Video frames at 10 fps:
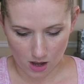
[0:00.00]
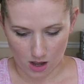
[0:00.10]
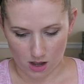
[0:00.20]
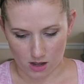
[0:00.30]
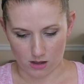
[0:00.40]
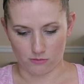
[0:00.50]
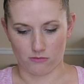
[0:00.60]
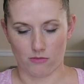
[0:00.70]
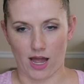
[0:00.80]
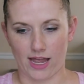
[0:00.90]

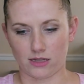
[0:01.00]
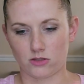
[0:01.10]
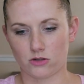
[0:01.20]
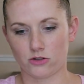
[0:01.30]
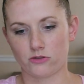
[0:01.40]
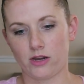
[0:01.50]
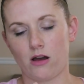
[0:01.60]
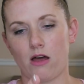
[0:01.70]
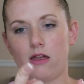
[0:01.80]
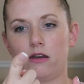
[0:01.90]
I had surgery
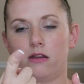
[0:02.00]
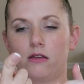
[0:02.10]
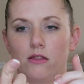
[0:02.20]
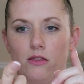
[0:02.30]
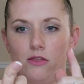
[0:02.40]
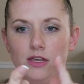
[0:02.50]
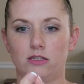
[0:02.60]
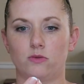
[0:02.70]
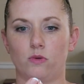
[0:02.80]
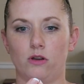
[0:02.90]
on
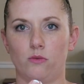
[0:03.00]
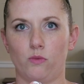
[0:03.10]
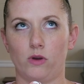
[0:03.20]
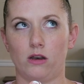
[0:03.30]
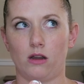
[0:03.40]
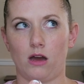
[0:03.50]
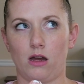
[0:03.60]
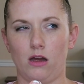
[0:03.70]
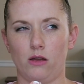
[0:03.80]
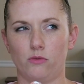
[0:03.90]
this one when
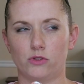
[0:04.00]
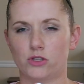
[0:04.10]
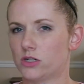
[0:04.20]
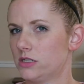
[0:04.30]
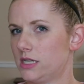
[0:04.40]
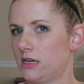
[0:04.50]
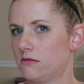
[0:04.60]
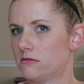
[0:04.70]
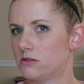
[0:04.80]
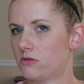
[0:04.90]
I was
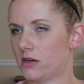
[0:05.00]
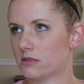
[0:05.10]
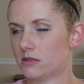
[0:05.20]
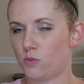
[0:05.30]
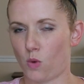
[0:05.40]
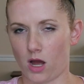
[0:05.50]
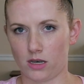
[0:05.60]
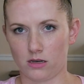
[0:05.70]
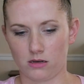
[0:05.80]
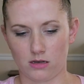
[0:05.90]
13,
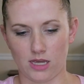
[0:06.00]
2001,